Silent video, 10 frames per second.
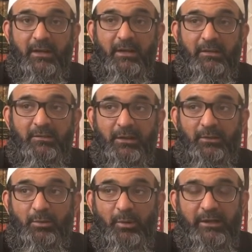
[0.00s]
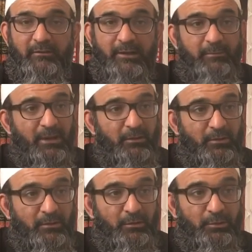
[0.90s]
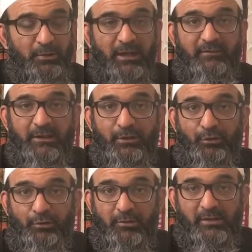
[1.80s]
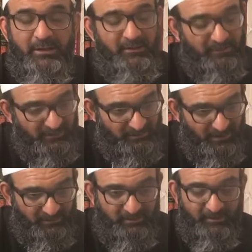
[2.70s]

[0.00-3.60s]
He said to one of them that, do you have any children? He said yes.